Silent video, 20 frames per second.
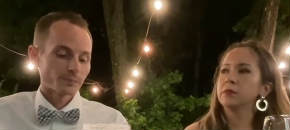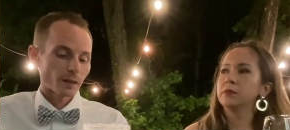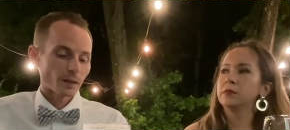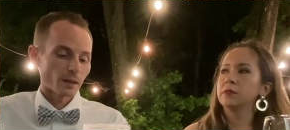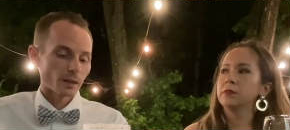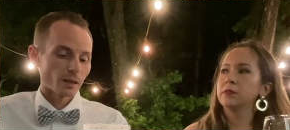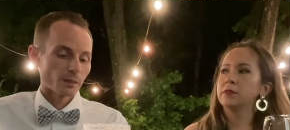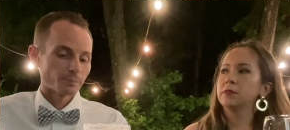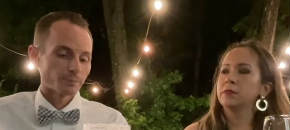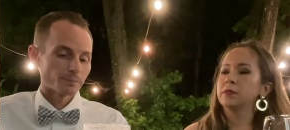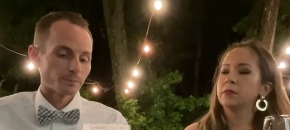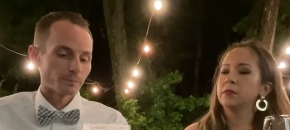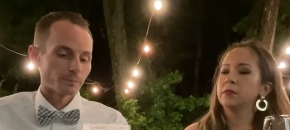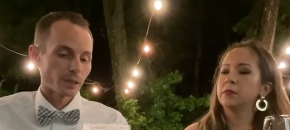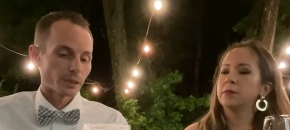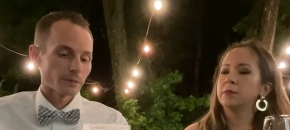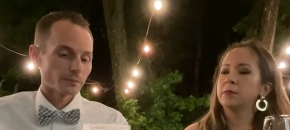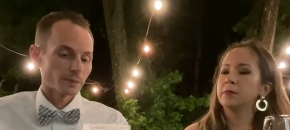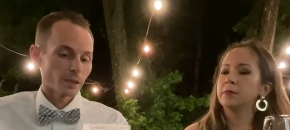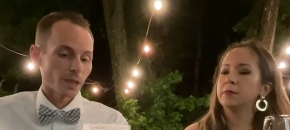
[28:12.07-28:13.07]
Speaker 1: Um,
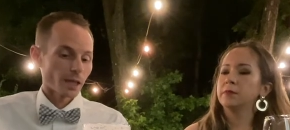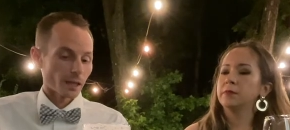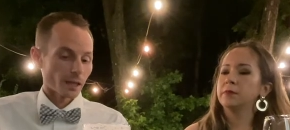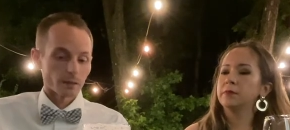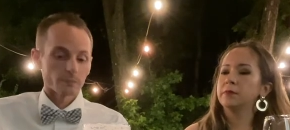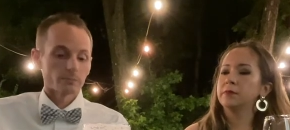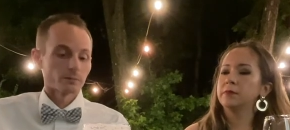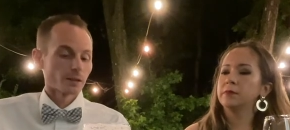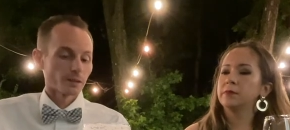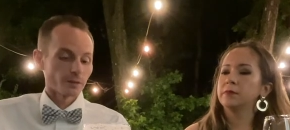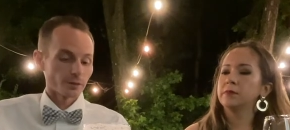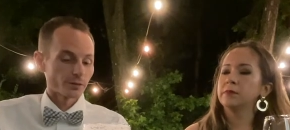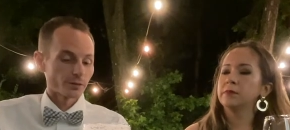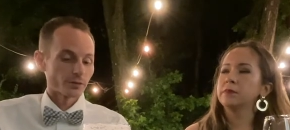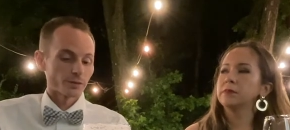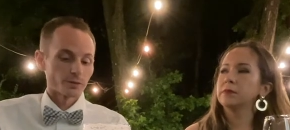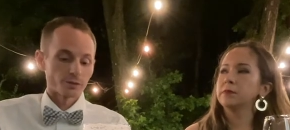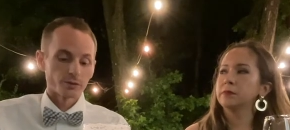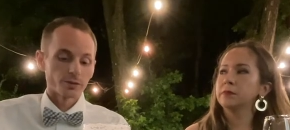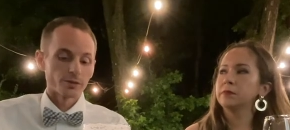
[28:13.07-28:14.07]
but yeah, no, this
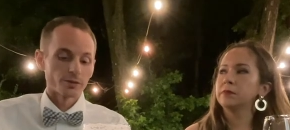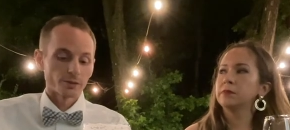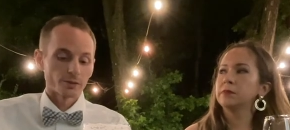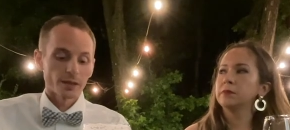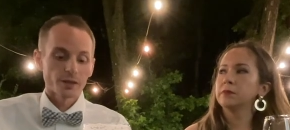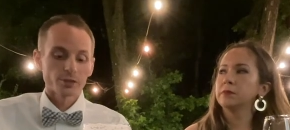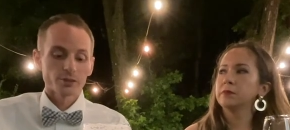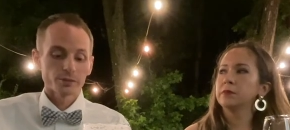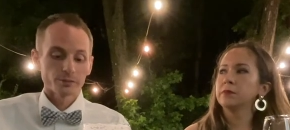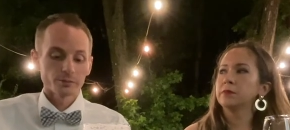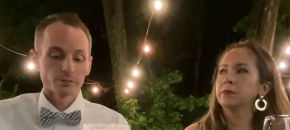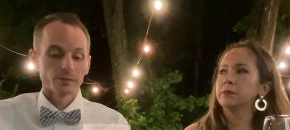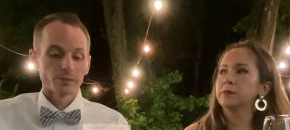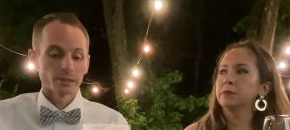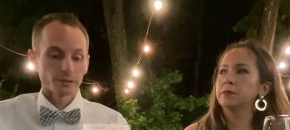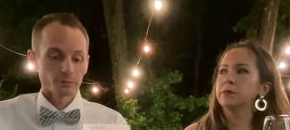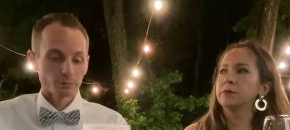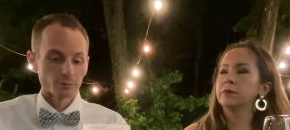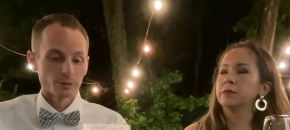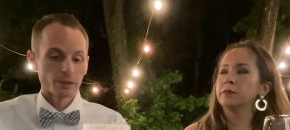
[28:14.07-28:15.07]
is this is actually like
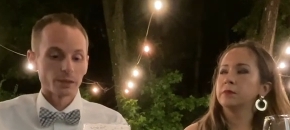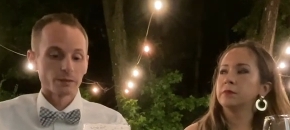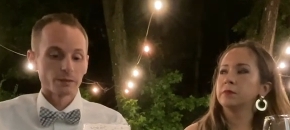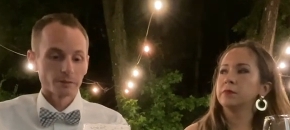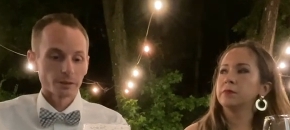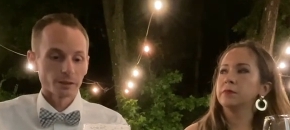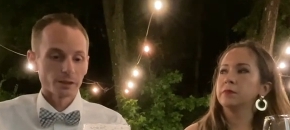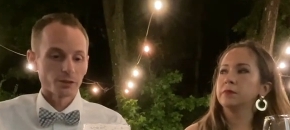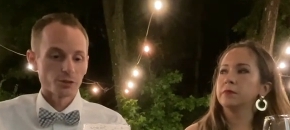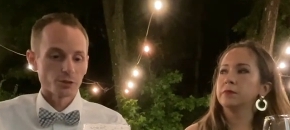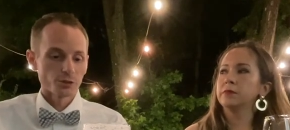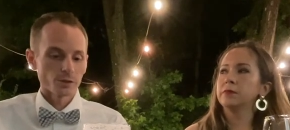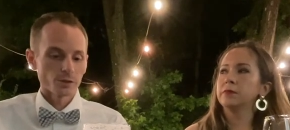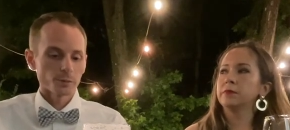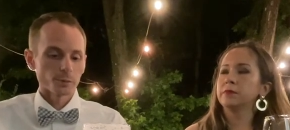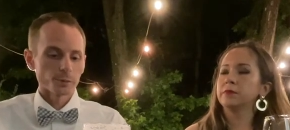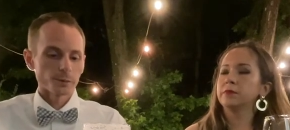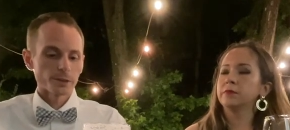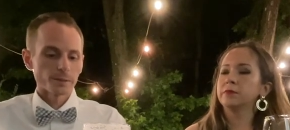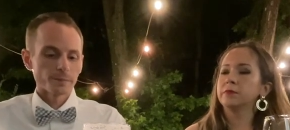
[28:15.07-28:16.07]
really really enjoyable
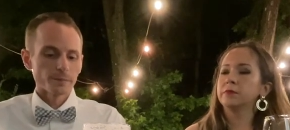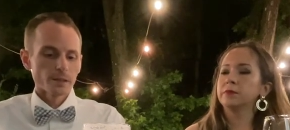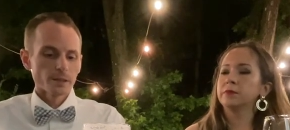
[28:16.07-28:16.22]
beer.